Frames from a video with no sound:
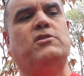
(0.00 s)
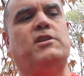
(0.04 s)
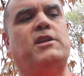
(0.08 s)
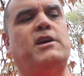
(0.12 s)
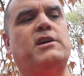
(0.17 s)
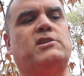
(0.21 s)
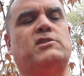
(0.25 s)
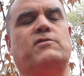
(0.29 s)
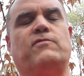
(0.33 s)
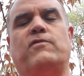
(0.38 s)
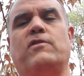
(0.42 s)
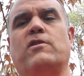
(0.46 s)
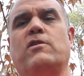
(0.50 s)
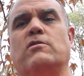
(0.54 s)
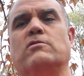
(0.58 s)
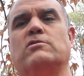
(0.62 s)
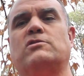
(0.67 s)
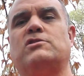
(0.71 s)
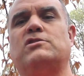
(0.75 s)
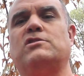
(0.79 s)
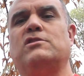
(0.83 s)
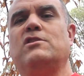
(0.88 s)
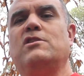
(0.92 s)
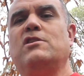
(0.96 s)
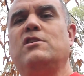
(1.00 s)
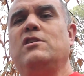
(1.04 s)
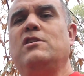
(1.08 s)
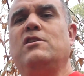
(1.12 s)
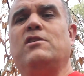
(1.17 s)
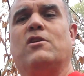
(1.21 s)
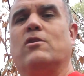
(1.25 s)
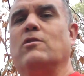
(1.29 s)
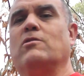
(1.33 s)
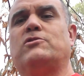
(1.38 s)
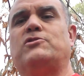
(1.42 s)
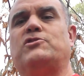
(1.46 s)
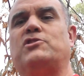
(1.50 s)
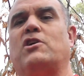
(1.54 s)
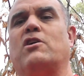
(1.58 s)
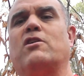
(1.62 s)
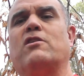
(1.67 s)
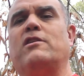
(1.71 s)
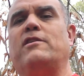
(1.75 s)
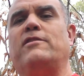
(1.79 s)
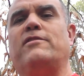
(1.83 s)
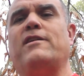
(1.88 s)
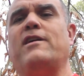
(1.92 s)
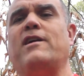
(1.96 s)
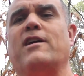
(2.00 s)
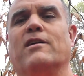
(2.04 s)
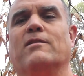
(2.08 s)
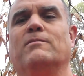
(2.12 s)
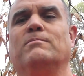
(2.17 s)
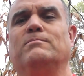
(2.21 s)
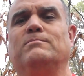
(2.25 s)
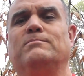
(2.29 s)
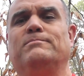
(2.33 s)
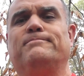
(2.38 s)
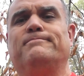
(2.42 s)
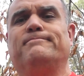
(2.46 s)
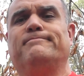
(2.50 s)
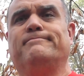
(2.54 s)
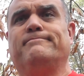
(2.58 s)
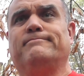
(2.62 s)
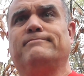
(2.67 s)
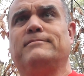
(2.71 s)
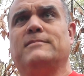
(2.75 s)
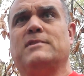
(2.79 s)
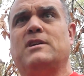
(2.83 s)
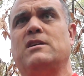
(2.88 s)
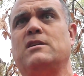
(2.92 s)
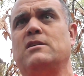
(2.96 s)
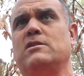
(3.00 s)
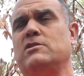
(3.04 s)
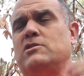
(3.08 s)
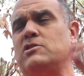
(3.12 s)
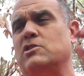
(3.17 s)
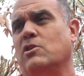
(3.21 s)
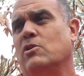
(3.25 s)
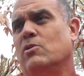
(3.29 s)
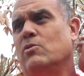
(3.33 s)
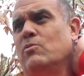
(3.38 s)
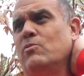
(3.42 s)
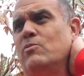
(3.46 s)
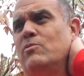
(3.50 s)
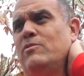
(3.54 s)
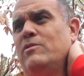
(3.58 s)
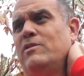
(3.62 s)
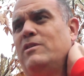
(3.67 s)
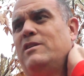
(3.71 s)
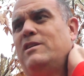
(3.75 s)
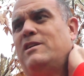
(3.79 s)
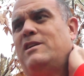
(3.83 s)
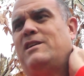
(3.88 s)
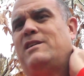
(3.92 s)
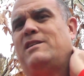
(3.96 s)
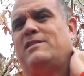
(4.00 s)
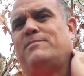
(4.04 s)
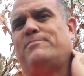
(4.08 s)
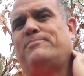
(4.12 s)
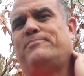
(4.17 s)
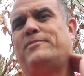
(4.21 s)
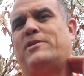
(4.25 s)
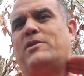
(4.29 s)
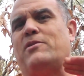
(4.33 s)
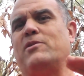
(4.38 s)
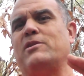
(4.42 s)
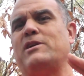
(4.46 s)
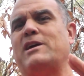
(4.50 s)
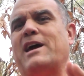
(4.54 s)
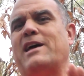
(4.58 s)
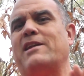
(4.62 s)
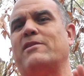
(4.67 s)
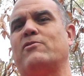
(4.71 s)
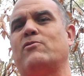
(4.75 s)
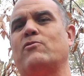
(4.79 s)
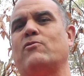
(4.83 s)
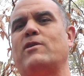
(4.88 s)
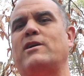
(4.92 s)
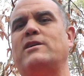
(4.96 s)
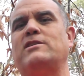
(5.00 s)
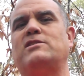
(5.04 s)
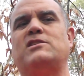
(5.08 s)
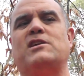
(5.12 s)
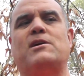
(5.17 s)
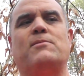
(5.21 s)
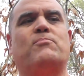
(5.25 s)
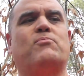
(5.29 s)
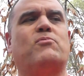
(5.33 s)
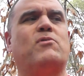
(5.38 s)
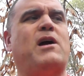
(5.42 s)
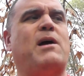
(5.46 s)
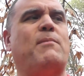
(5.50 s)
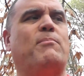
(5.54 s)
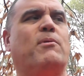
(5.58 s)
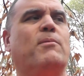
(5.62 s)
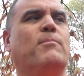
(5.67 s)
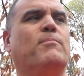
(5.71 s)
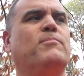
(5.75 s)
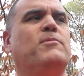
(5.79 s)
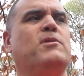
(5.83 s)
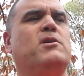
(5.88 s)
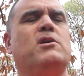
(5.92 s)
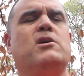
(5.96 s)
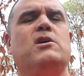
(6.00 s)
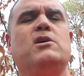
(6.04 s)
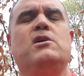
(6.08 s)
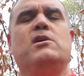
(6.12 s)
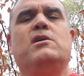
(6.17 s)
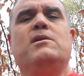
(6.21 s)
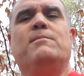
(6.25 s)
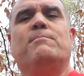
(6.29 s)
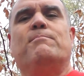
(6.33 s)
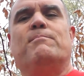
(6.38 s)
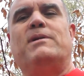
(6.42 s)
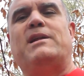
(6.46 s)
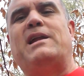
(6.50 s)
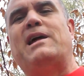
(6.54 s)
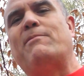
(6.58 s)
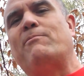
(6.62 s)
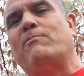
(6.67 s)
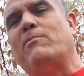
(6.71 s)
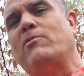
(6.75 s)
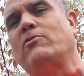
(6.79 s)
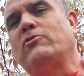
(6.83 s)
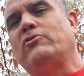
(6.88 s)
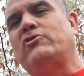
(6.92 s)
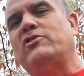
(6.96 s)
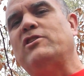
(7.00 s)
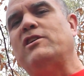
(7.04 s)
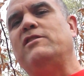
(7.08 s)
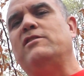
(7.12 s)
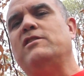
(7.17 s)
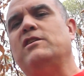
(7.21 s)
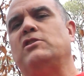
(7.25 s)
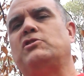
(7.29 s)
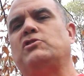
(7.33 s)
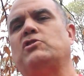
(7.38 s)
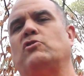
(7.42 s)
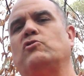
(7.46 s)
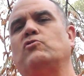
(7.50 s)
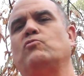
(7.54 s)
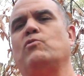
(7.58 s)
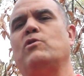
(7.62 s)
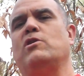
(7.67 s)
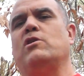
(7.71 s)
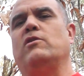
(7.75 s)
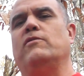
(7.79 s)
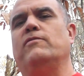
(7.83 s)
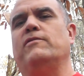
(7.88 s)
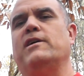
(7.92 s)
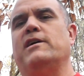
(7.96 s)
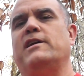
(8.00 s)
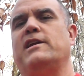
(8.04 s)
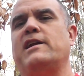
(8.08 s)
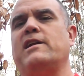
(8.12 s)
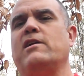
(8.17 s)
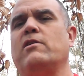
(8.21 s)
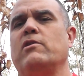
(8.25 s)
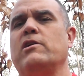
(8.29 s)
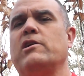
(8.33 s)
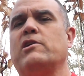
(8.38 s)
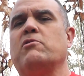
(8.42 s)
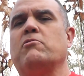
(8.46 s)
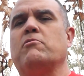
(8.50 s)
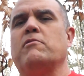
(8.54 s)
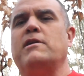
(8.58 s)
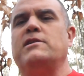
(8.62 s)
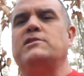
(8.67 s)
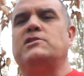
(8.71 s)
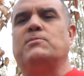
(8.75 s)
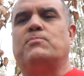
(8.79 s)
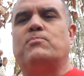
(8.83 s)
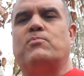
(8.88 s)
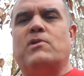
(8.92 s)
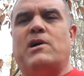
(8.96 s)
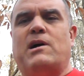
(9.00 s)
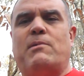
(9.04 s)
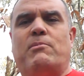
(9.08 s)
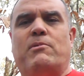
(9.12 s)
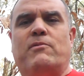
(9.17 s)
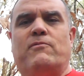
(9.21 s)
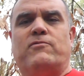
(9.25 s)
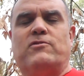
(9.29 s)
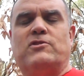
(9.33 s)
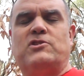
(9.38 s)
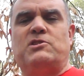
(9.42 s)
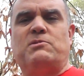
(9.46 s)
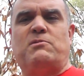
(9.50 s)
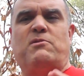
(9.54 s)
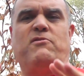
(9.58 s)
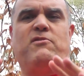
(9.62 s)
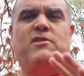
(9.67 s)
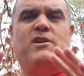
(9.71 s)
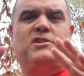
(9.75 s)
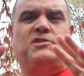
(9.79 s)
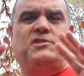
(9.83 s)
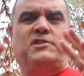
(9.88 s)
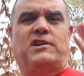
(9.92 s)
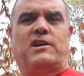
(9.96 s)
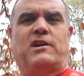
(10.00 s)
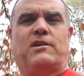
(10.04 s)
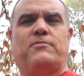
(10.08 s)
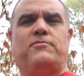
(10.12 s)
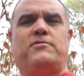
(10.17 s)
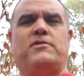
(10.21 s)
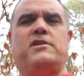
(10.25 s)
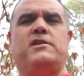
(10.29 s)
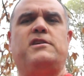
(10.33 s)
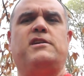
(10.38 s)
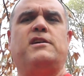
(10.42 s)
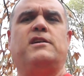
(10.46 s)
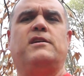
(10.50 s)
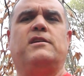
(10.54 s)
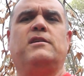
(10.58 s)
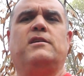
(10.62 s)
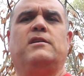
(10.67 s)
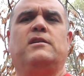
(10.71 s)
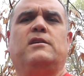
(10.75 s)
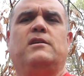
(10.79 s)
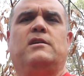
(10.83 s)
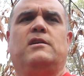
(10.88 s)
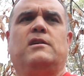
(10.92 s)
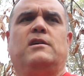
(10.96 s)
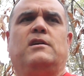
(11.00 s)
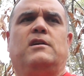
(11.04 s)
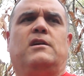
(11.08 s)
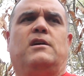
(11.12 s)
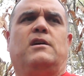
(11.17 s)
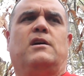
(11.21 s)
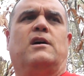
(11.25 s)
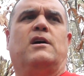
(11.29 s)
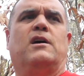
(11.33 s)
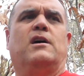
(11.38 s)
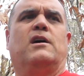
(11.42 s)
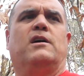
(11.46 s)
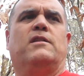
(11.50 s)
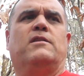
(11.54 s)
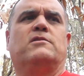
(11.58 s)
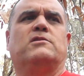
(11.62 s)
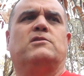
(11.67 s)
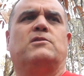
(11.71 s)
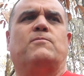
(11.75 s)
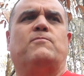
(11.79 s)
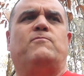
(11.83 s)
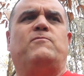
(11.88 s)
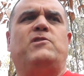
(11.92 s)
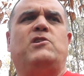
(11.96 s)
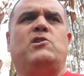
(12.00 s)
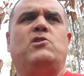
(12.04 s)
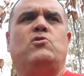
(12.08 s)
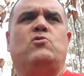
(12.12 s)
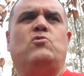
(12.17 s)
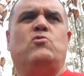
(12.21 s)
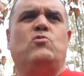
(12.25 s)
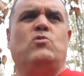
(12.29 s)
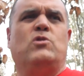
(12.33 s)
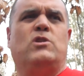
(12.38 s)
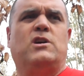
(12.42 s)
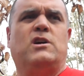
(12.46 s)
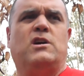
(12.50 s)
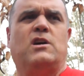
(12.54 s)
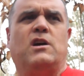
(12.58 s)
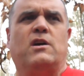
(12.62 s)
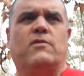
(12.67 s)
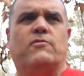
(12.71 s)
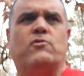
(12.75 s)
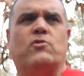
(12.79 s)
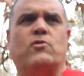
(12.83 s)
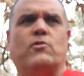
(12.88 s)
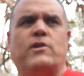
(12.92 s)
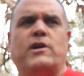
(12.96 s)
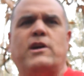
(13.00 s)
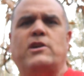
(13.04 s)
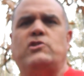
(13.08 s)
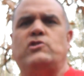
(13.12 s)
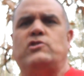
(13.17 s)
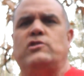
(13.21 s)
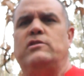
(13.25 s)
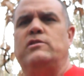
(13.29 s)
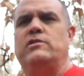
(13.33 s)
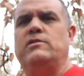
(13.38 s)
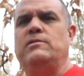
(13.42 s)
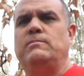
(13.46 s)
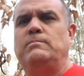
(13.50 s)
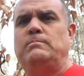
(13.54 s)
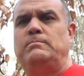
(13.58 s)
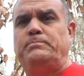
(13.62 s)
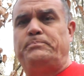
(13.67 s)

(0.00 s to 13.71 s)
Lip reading: next verse, earth's already there. So it kind of creates that problem. But I'm going to say this as well, in that it only creates a problem for some of us in our thinking. There's a view of creation